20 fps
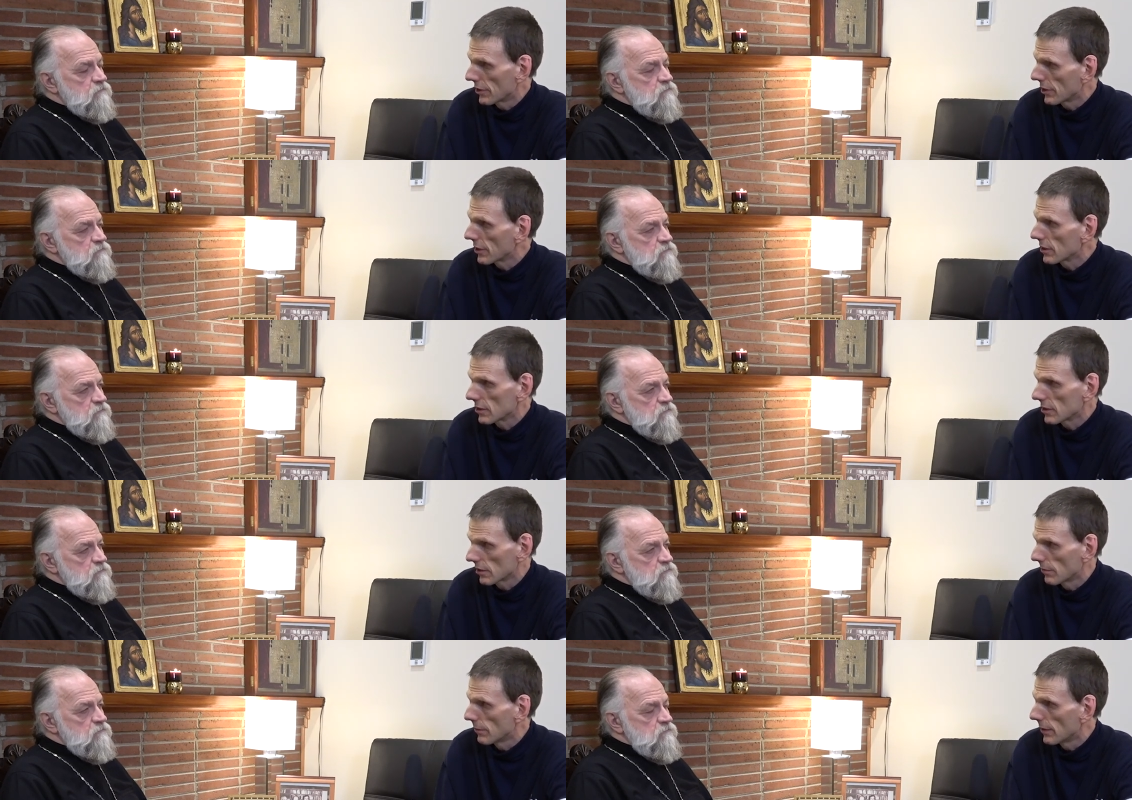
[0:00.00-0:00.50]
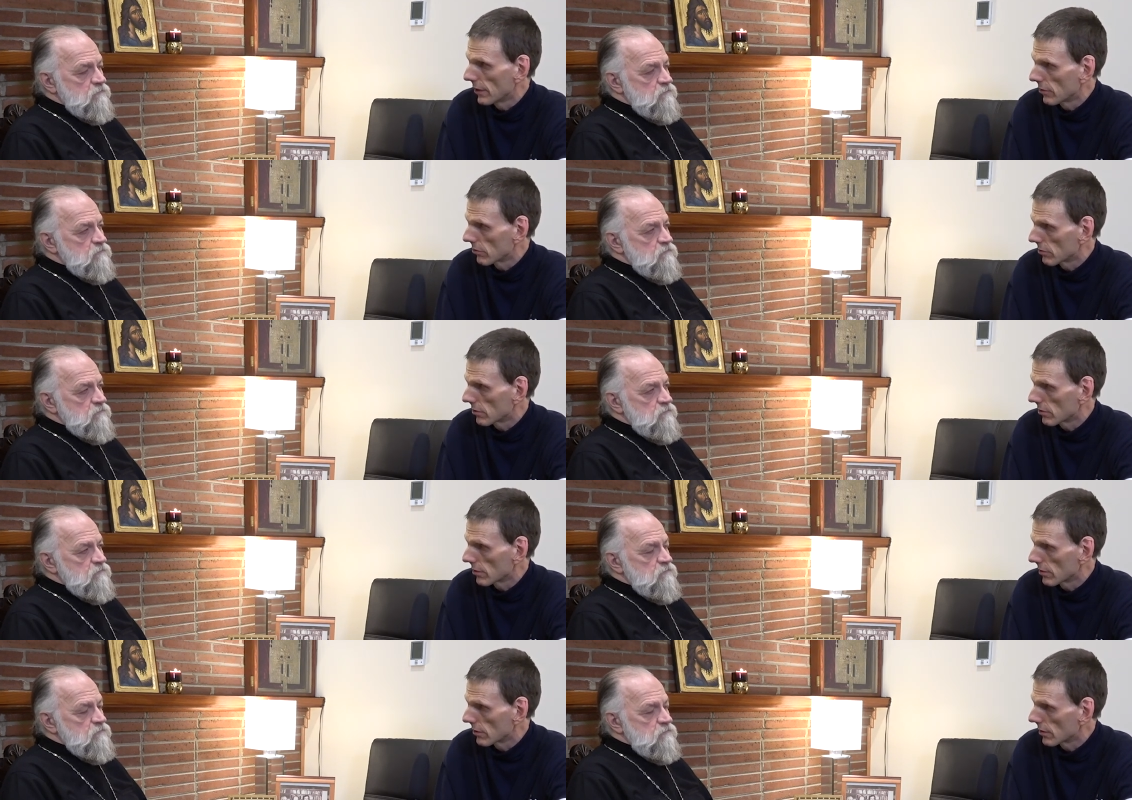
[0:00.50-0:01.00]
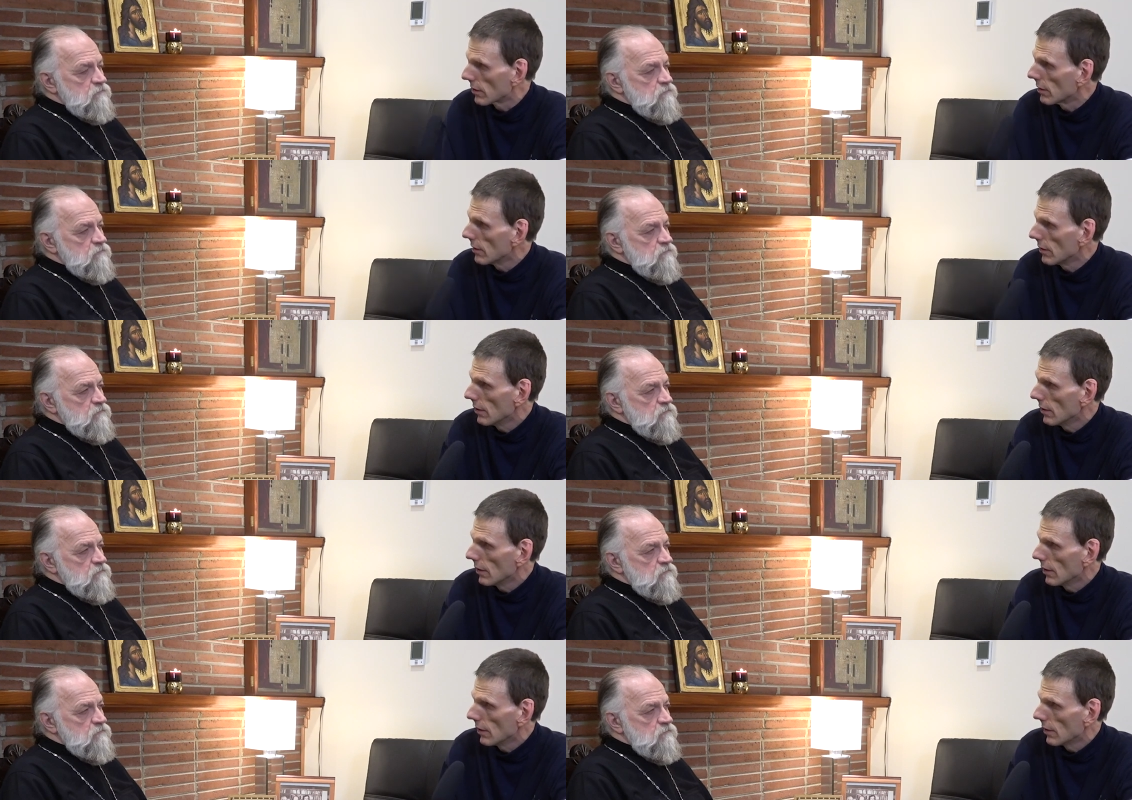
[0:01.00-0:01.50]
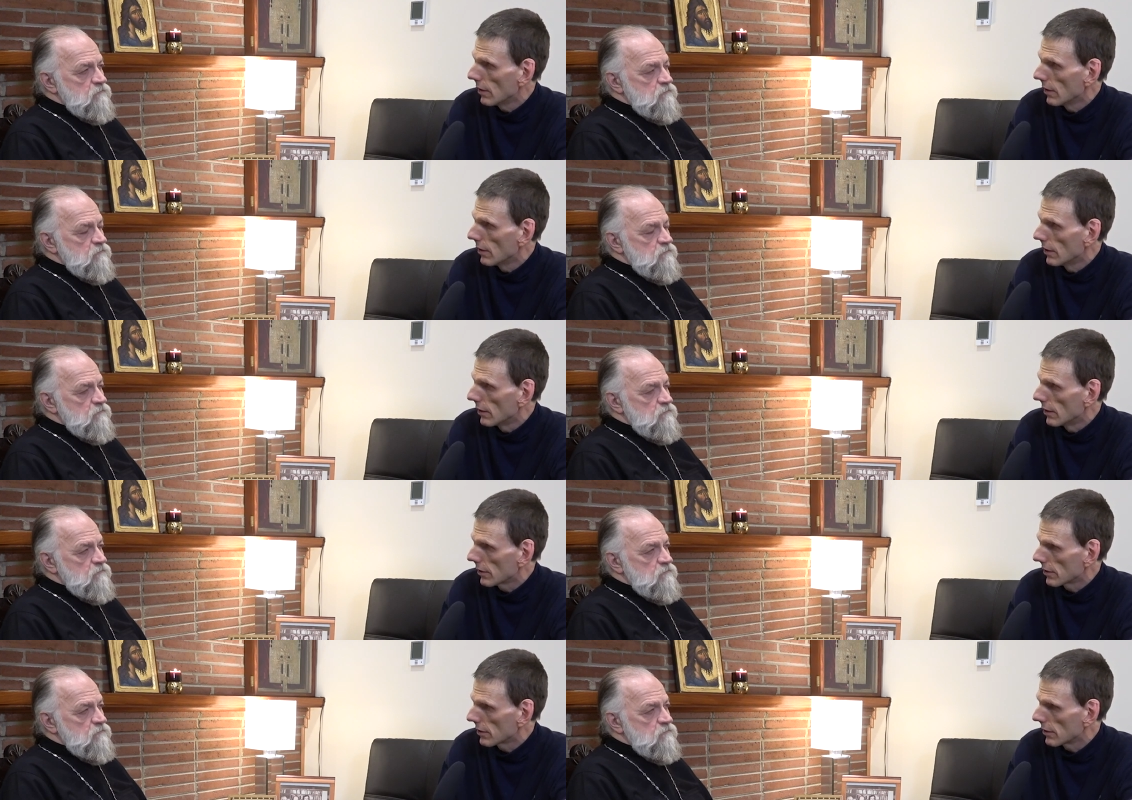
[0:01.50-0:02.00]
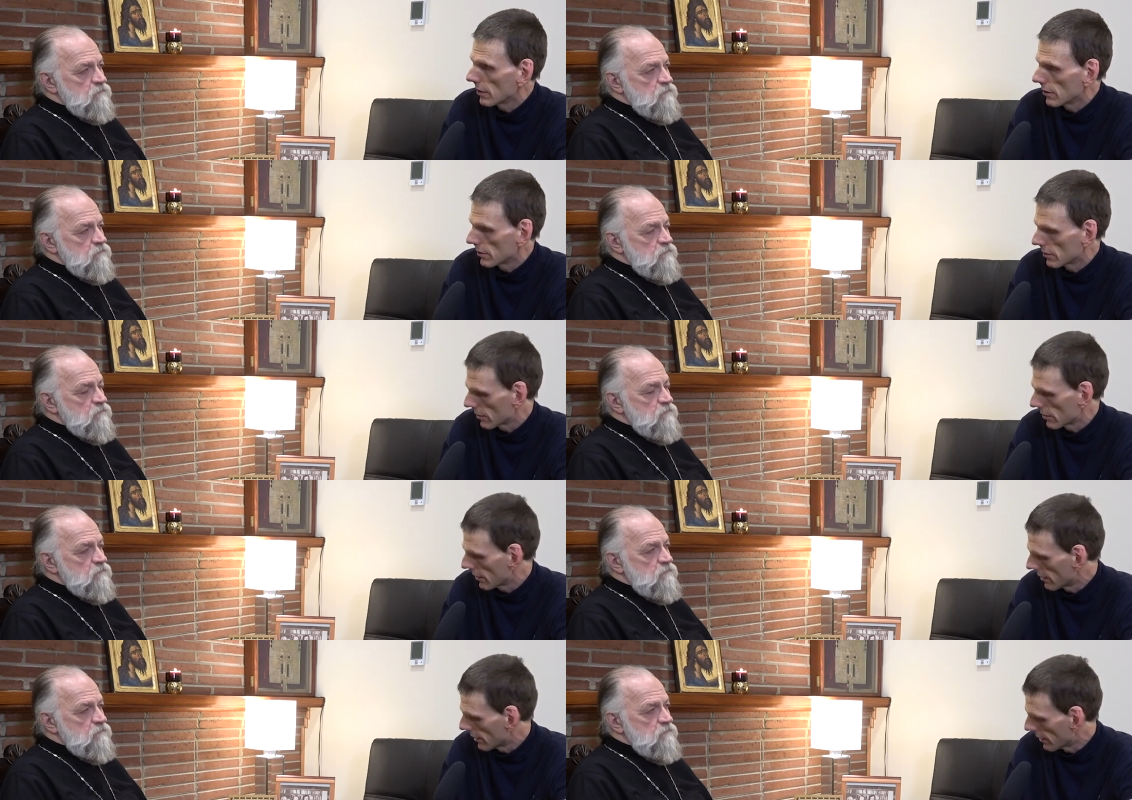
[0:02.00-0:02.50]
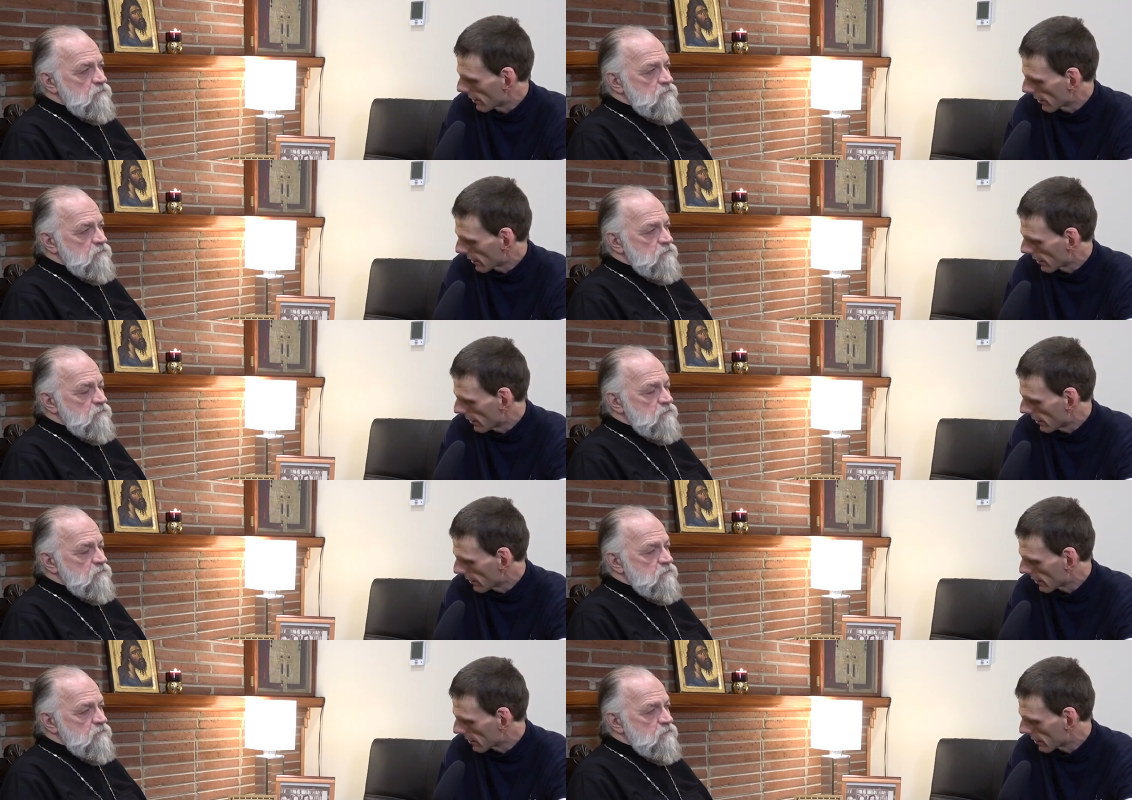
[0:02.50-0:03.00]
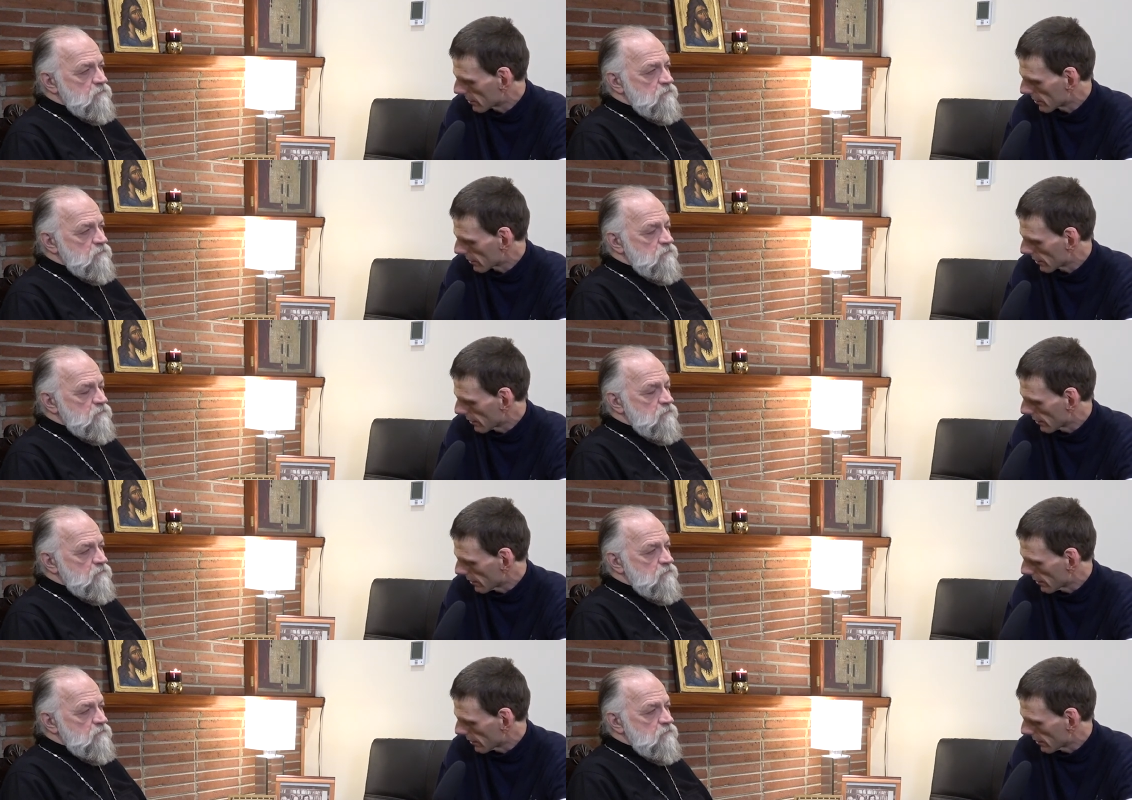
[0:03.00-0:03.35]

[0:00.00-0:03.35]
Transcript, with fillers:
Speaker 1: things about his colleagues.